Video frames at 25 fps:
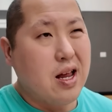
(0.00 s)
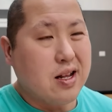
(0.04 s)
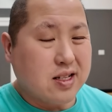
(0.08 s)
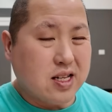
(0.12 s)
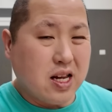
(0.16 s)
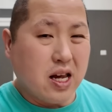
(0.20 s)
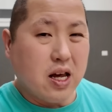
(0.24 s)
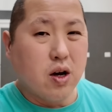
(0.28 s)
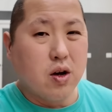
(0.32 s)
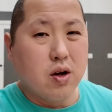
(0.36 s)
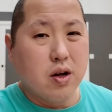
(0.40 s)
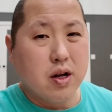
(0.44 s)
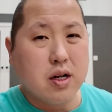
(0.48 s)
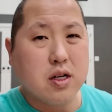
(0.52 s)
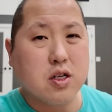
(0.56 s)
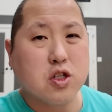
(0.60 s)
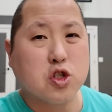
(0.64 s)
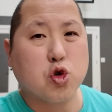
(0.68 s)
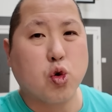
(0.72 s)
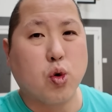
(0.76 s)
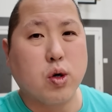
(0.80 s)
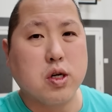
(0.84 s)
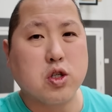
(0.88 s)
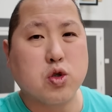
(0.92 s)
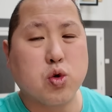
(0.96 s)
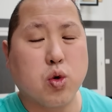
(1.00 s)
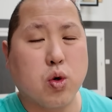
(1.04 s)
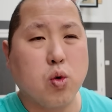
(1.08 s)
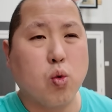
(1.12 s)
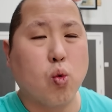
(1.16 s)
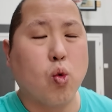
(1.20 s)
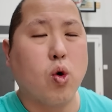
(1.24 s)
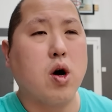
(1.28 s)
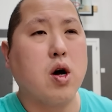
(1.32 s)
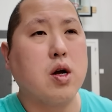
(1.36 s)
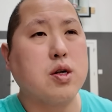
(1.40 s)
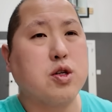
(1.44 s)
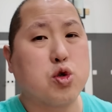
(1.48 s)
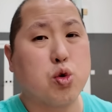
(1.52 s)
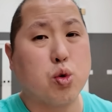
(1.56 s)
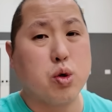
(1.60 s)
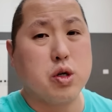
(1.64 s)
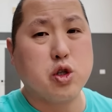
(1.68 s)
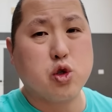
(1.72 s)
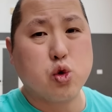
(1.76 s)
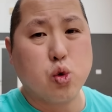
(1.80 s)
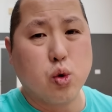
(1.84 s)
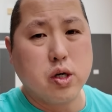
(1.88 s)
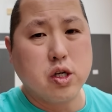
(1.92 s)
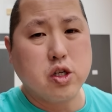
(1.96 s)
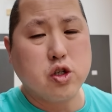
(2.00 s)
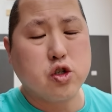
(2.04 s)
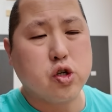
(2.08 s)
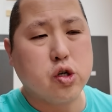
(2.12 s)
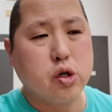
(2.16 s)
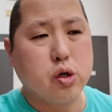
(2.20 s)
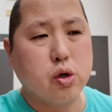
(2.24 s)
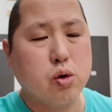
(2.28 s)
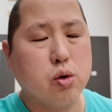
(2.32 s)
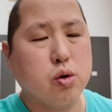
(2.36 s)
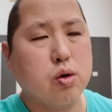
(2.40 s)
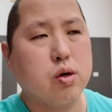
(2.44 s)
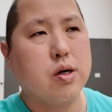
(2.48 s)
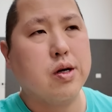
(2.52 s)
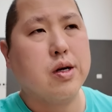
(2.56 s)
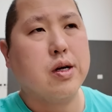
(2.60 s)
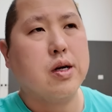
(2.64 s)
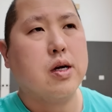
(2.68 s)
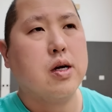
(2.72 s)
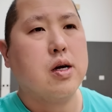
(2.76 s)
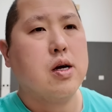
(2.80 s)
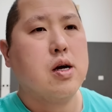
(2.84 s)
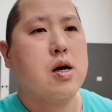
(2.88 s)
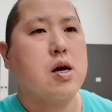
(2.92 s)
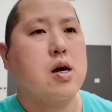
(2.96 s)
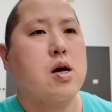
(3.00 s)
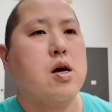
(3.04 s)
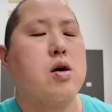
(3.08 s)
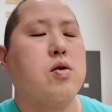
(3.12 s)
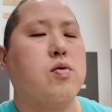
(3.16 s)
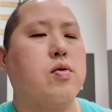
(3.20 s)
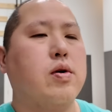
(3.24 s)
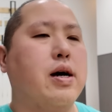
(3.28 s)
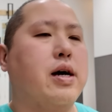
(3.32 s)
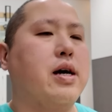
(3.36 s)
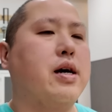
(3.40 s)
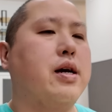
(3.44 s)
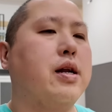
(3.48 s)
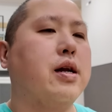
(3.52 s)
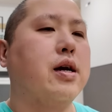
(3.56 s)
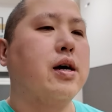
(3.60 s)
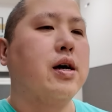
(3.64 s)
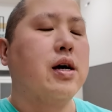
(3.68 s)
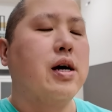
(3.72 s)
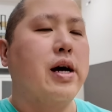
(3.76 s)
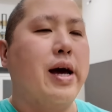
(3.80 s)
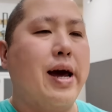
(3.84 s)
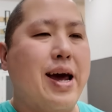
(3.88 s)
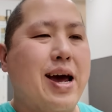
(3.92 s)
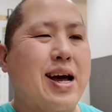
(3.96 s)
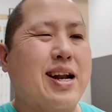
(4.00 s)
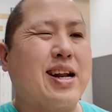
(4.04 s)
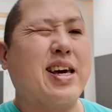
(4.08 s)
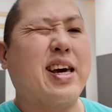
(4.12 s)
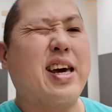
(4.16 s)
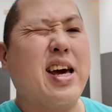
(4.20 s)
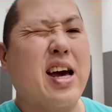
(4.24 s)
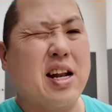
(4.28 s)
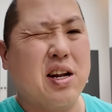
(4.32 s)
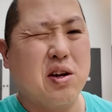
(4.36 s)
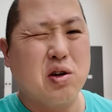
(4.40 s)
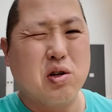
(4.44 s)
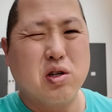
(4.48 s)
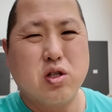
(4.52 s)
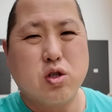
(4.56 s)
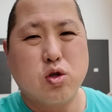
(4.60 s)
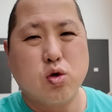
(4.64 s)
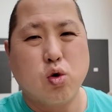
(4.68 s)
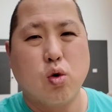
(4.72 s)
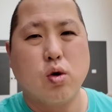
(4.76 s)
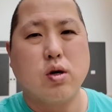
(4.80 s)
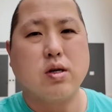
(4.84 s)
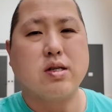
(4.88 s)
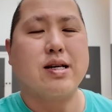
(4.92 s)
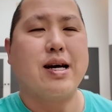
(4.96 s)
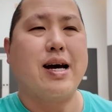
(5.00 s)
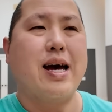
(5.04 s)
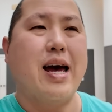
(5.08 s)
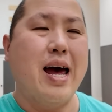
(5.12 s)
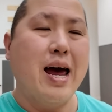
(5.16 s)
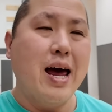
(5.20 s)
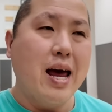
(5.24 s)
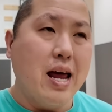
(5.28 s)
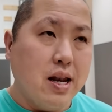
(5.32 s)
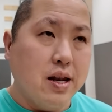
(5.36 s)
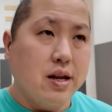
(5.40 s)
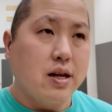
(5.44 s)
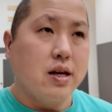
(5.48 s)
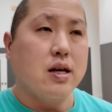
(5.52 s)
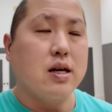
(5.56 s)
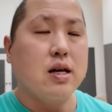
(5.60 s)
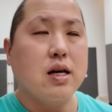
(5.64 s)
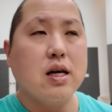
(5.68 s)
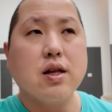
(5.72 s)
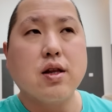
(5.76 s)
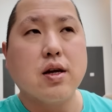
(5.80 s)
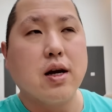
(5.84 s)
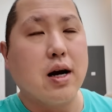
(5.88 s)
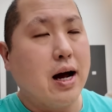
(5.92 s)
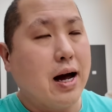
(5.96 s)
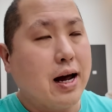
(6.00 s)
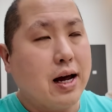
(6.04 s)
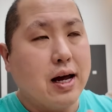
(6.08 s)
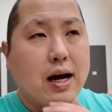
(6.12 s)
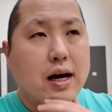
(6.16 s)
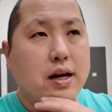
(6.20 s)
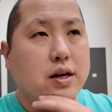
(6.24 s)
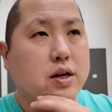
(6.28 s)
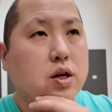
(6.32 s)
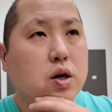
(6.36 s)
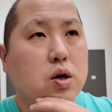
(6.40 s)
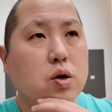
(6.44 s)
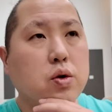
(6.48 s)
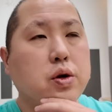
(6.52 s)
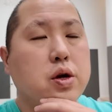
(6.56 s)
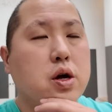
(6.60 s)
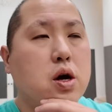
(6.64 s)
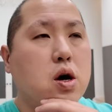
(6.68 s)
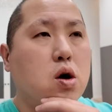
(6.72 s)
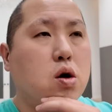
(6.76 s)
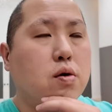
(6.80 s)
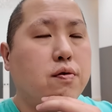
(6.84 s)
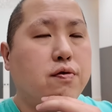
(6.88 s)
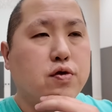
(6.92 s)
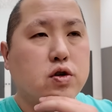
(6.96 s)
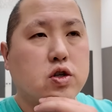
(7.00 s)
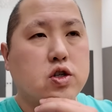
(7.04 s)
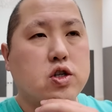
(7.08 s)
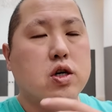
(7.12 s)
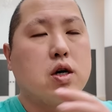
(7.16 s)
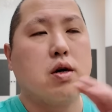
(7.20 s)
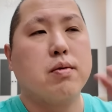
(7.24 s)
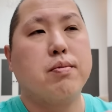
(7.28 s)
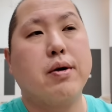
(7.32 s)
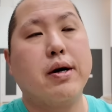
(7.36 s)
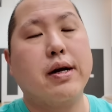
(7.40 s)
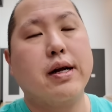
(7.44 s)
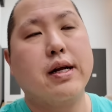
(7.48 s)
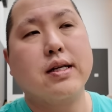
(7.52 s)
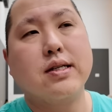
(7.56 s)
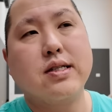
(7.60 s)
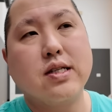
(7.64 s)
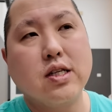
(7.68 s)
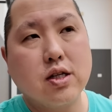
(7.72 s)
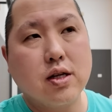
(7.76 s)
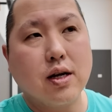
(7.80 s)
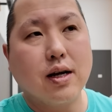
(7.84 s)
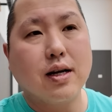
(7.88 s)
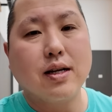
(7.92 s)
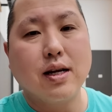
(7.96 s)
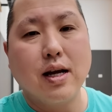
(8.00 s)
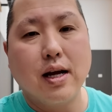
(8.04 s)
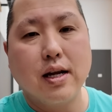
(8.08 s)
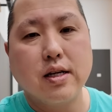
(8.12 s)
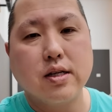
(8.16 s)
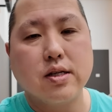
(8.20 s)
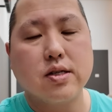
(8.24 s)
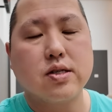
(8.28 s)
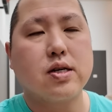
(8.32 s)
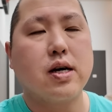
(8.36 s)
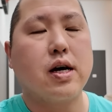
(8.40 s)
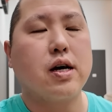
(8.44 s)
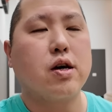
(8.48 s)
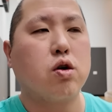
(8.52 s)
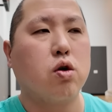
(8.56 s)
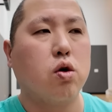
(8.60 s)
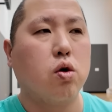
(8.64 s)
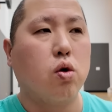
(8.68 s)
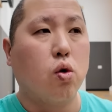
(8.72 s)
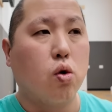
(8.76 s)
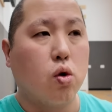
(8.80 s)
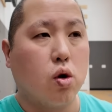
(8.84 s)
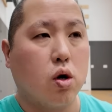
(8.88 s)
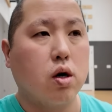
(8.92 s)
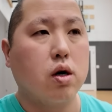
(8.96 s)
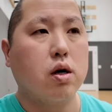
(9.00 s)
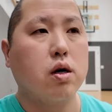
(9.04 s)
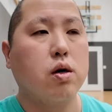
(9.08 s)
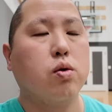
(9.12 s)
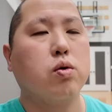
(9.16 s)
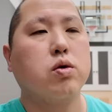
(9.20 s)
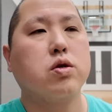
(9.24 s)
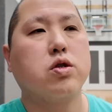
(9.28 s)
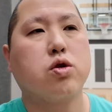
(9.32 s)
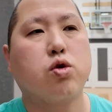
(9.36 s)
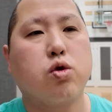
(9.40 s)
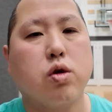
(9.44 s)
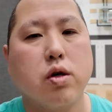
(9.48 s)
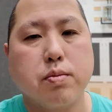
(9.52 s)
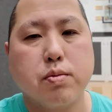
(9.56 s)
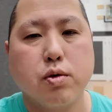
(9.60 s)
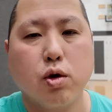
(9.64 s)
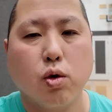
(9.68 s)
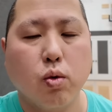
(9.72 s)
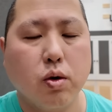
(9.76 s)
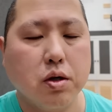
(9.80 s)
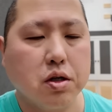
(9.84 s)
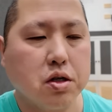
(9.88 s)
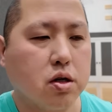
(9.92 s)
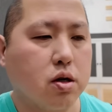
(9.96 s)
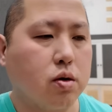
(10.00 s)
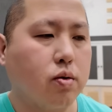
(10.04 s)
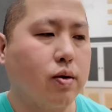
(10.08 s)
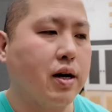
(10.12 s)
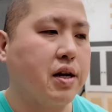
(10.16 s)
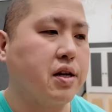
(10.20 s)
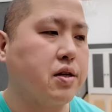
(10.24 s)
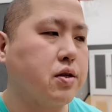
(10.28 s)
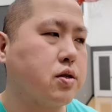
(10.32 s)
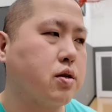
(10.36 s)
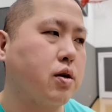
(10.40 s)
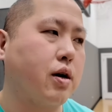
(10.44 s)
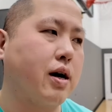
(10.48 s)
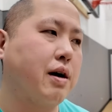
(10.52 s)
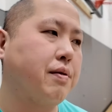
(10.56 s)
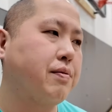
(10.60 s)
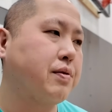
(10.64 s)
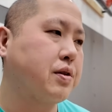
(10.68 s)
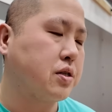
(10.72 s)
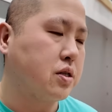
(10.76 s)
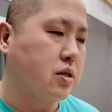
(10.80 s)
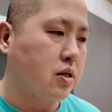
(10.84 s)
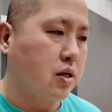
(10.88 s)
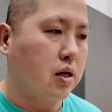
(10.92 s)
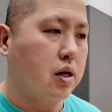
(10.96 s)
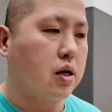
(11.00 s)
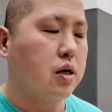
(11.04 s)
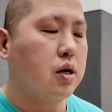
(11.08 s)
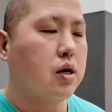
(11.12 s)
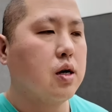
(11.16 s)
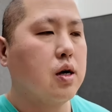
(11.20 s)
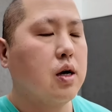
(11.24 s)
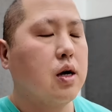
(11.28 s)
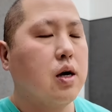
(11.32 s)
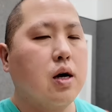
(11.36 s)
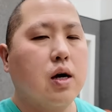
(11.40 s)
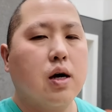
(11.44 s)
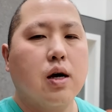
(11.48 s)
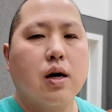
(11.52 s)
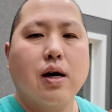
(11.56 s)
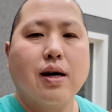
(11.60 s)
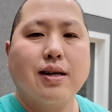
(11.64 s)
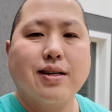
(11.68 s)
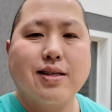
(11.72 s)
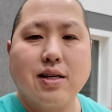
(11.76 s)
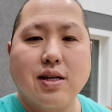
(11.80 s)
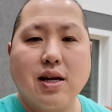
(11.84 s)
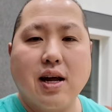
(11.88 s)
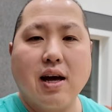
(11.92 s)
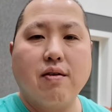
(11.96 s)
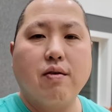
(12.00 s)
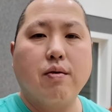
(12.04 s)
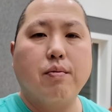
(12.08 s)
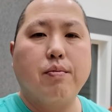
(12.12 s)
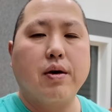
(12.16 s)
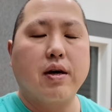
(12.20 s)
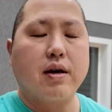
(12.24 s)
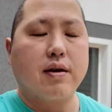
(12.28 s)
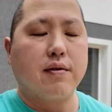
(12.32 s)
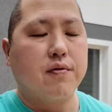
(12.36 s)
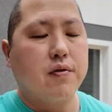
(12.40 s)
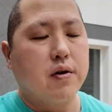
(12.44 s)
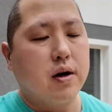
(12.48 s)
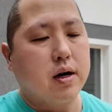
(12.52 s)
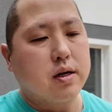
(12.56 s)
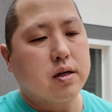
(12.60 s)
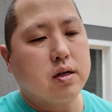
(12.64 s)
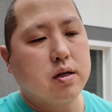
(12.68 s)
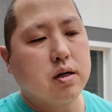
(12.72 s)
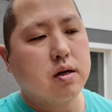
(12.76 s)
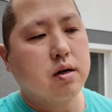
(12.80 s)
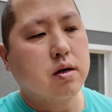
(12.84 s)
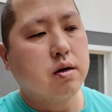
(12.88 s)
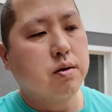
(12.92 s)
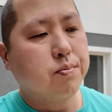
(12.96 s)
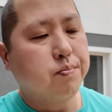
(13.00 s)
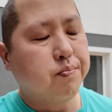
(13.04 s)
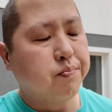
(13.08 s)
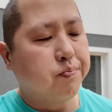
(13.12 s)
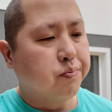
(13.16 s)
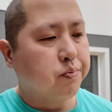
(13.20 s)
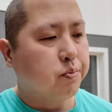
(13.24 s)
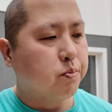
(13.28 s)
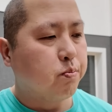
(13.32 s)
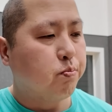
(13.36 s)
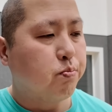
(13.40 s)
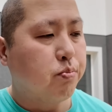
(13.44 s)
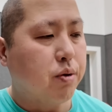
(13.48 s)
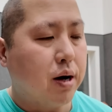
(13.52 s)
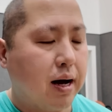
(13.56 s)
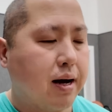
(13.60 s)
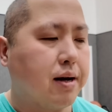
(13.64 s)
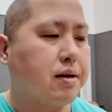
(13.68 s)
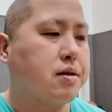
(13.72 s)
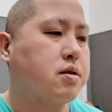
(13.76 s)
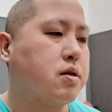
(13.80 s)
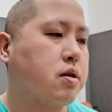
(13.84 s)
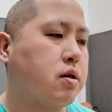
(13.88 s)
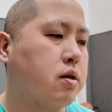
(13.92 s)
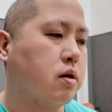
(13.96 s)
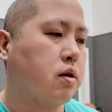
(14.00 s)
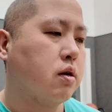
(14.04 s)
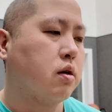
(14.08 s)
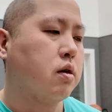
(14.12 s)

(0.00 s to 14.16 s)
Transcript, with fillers: tail end 2021, 2022, right? And again, it was towards the end either. I don't know for sure, but it's either at the end of the cycle or it was crypto winter already. So obviously didn't have a big effect. But